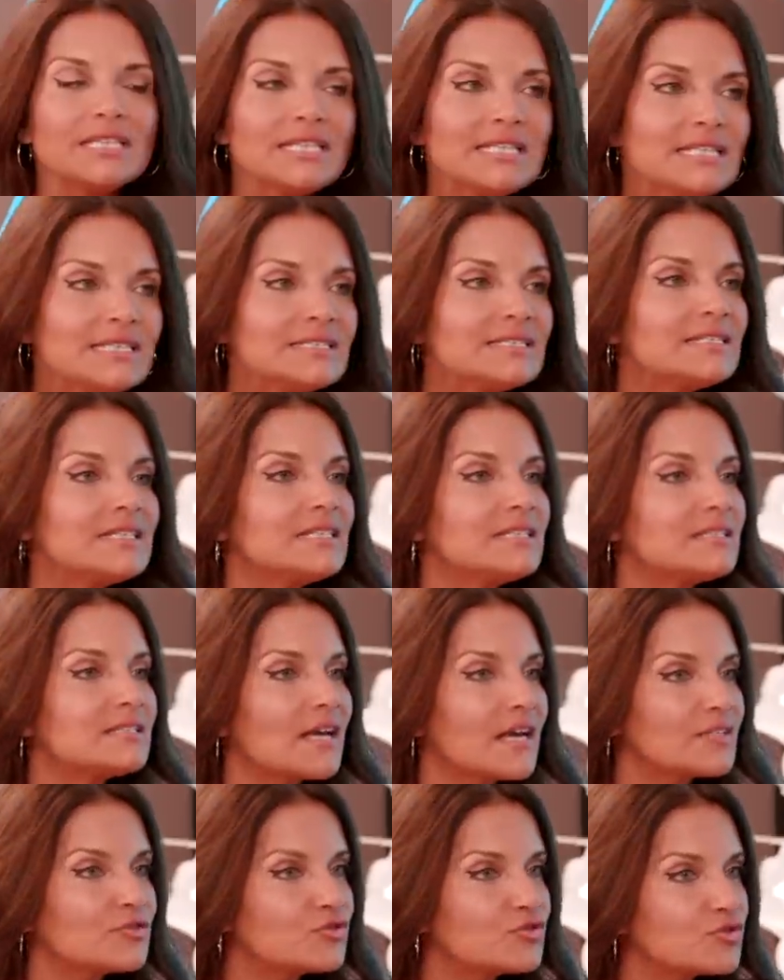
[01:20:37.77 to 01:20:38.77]
easy,
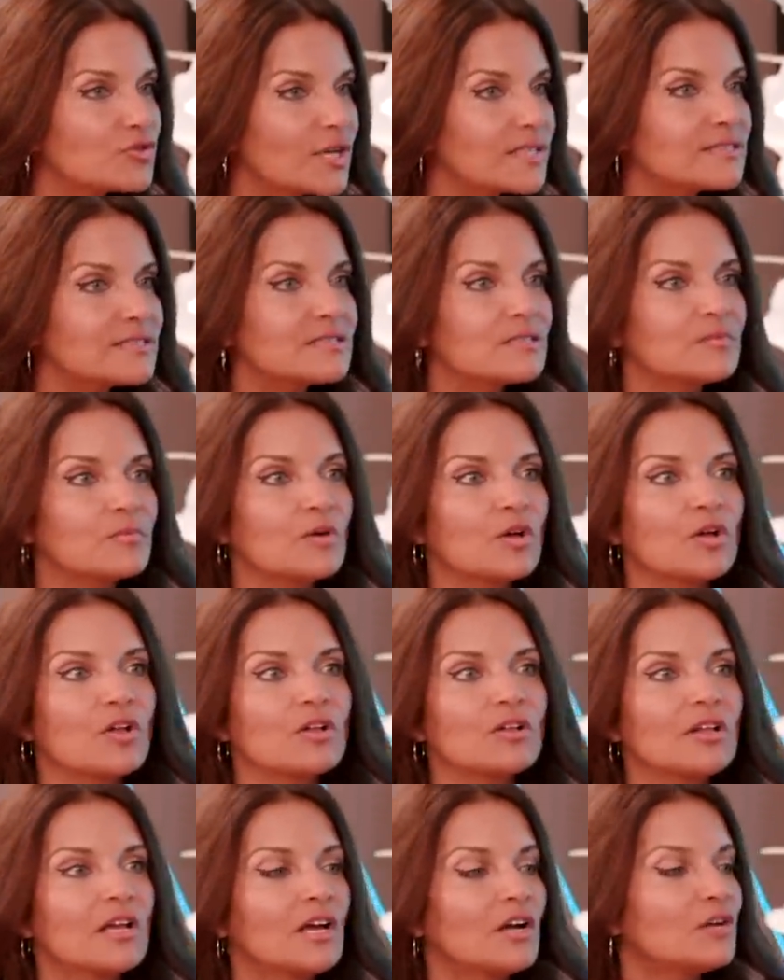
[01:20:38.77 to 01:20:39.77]

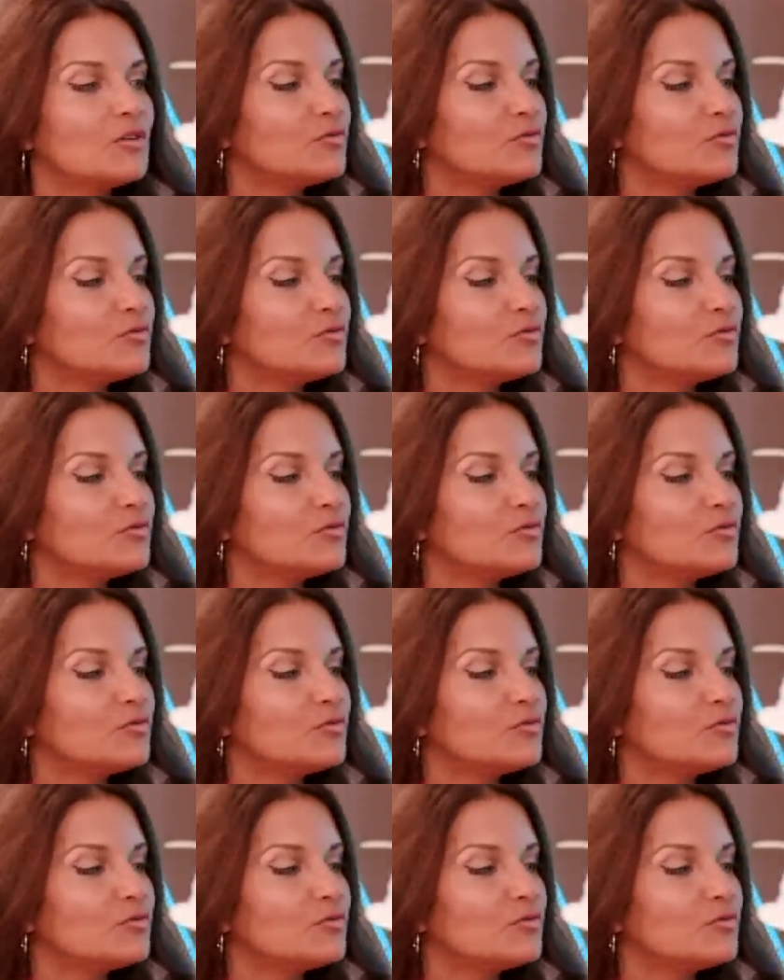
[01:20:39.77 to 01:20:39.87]
digestible,